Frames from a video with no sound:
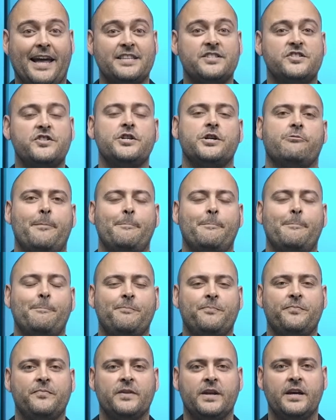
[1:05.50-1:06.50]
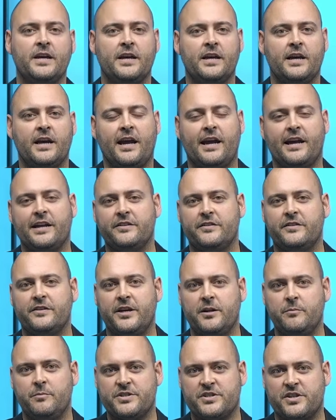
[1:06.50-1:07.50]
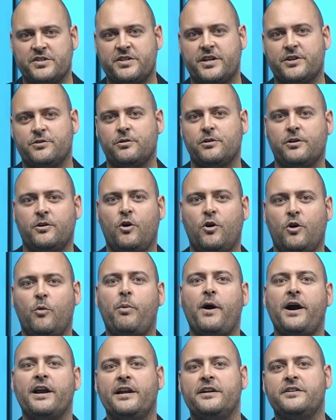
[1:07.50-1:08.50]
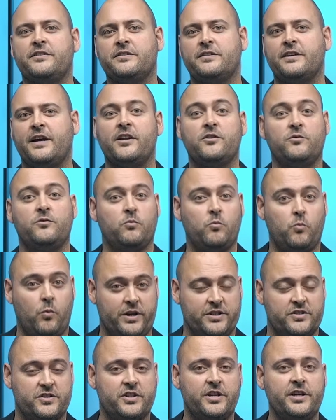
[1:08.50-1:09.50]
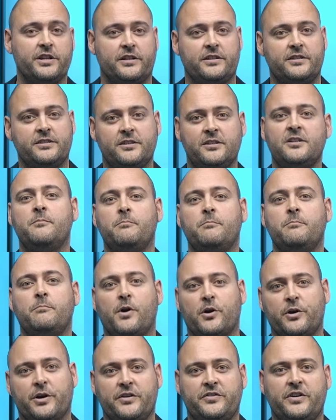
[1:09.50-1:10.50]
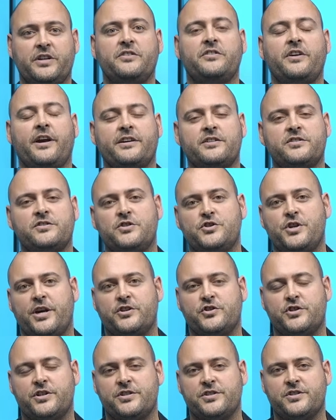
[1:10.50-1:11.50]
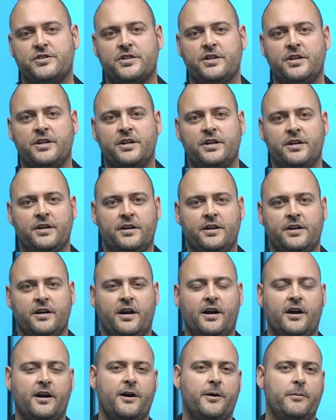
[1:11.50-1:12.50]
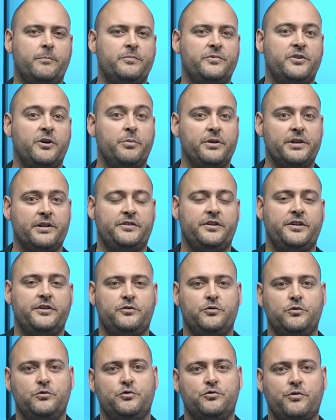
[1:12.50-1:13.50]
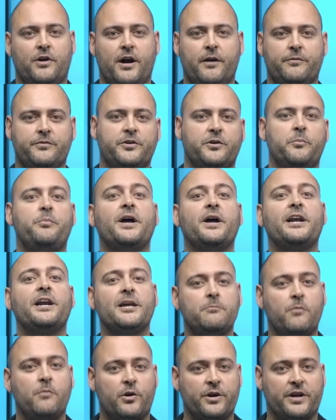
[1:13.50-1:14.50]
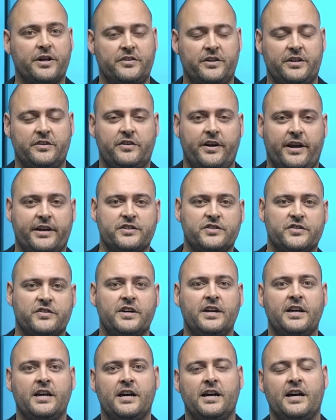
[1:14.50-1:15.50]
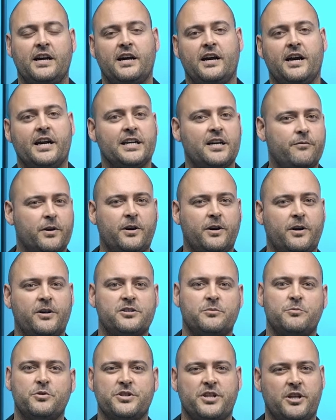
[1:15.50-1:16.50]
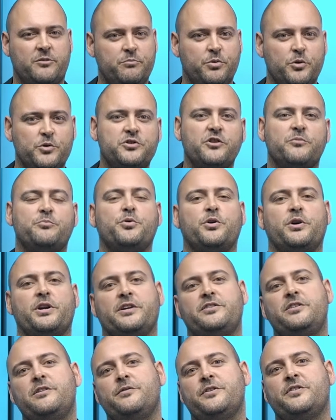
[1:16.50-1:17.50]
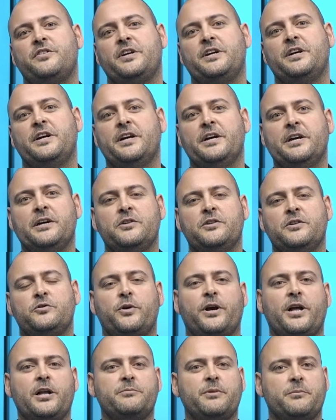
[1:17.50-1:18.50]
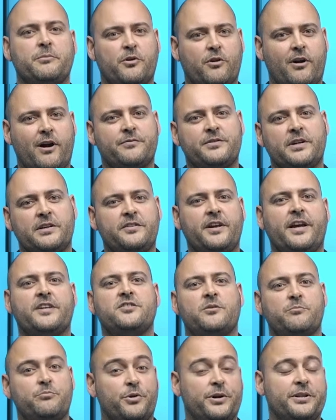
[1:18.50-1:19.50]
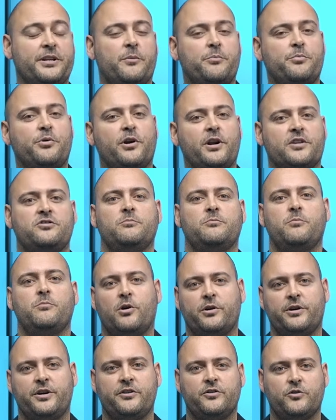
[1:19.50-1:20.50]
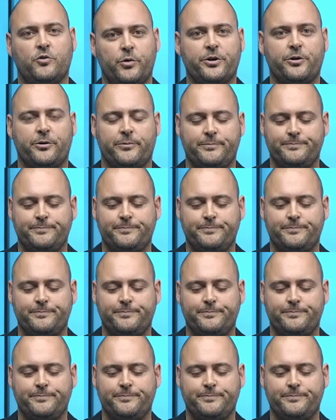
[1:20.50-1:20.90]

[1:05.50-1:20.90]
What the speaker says: CRM. And in Business Central, Copilot had one skill: marketing text suggestions. The ability to draft compelling marketing text and give our customers that boost of productivity to help them craft that text and bring their products to market quicker.